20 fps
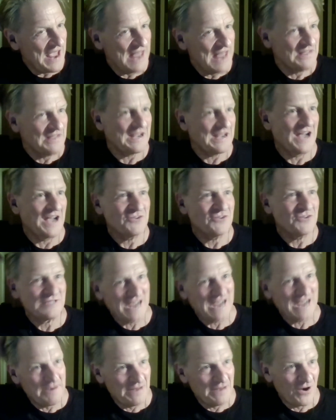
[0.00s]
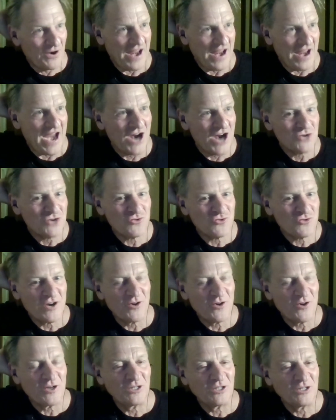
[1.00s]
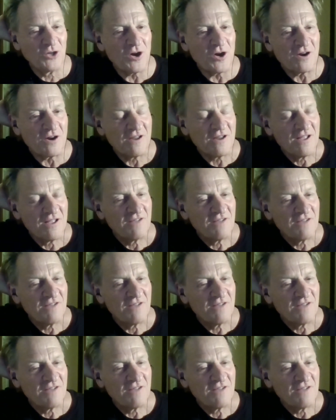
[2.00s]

and the country kind of been on a hair trigger alert